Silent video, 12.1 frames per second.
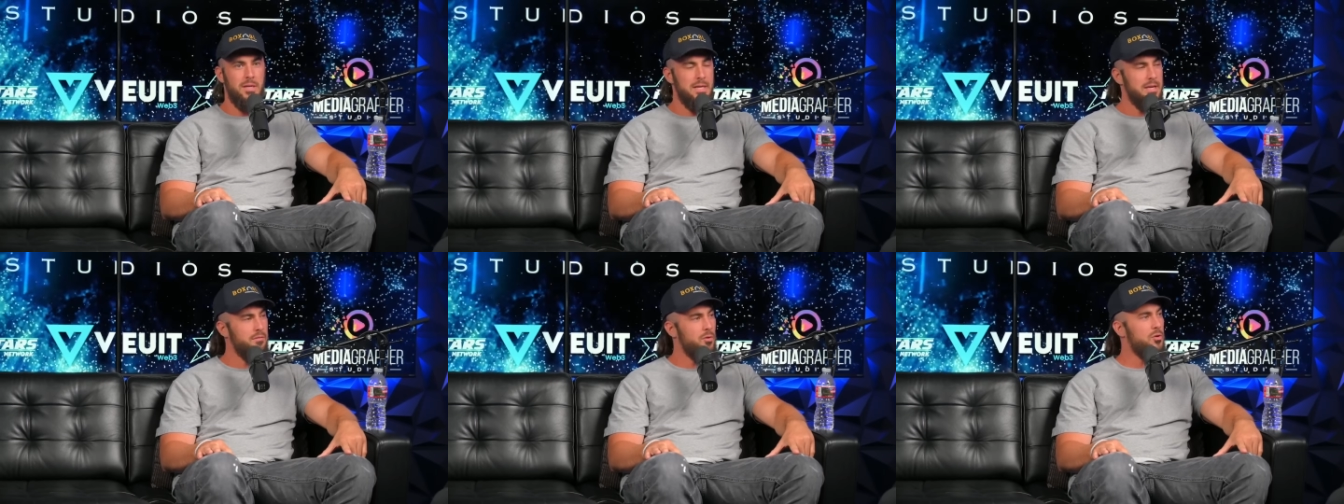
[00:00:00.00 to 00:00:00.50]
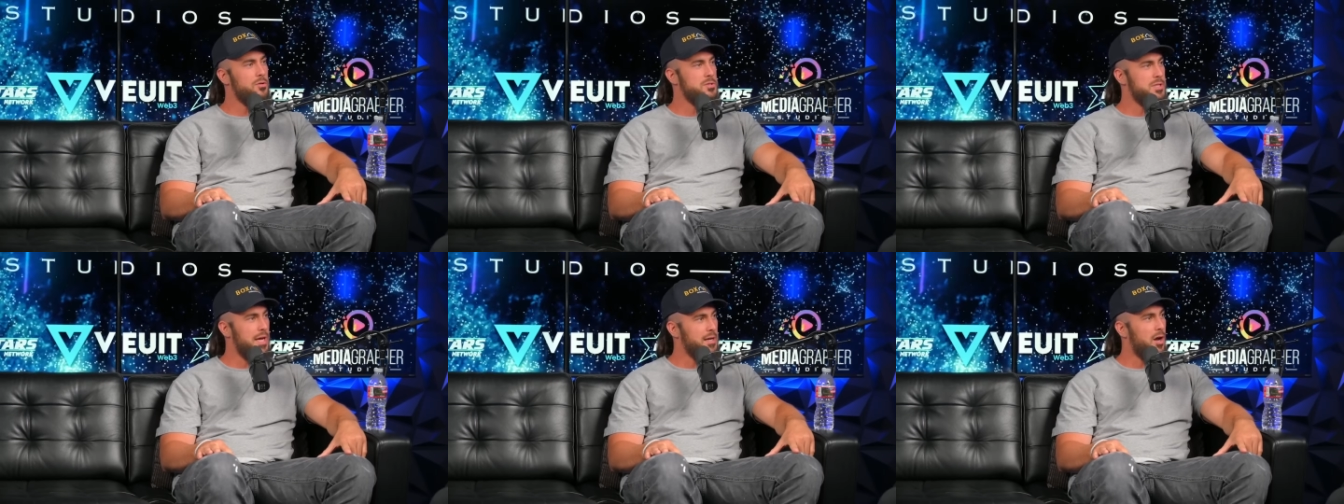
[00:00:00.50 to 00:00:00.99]
evil,
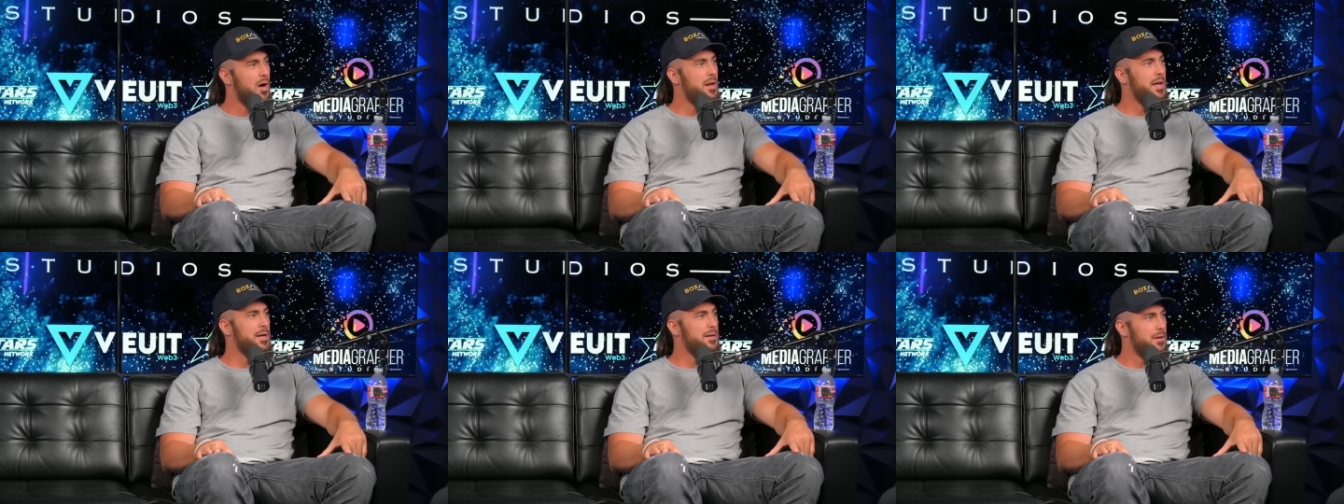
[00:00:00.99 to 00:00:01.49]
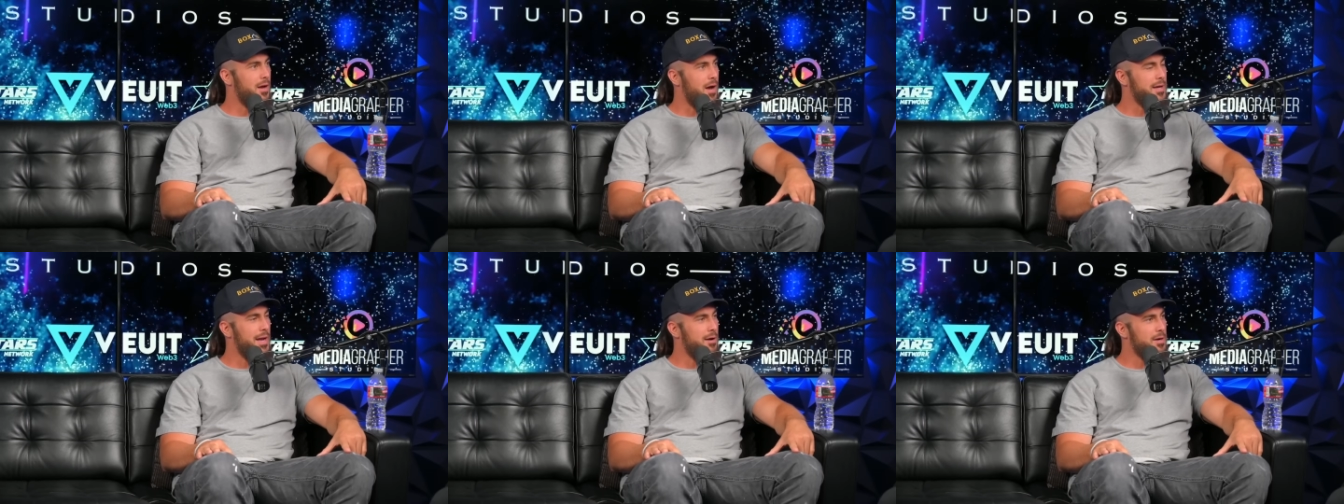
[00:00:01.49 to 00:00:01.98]
psychotic
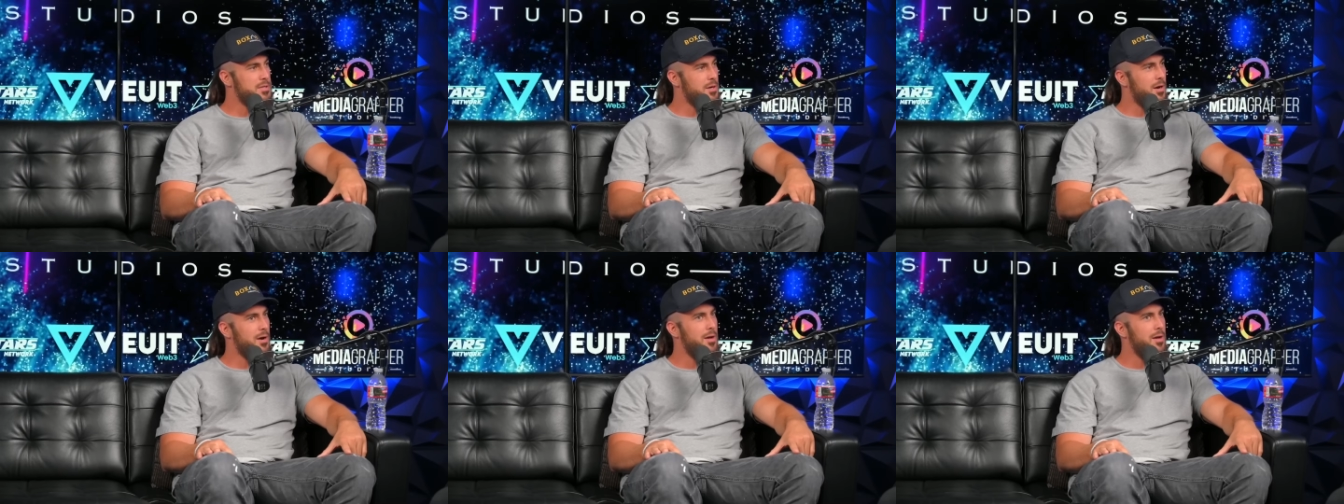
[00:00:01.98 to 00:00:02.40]
uh, character.